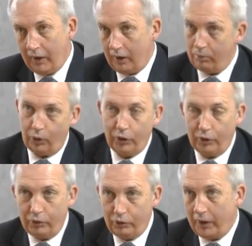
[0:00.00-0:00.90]
And
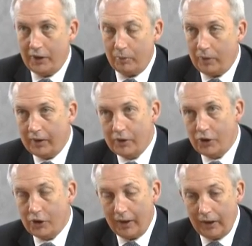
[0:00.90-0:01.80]
Booker tweeted back to
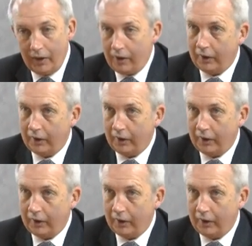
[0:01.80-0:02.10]
say,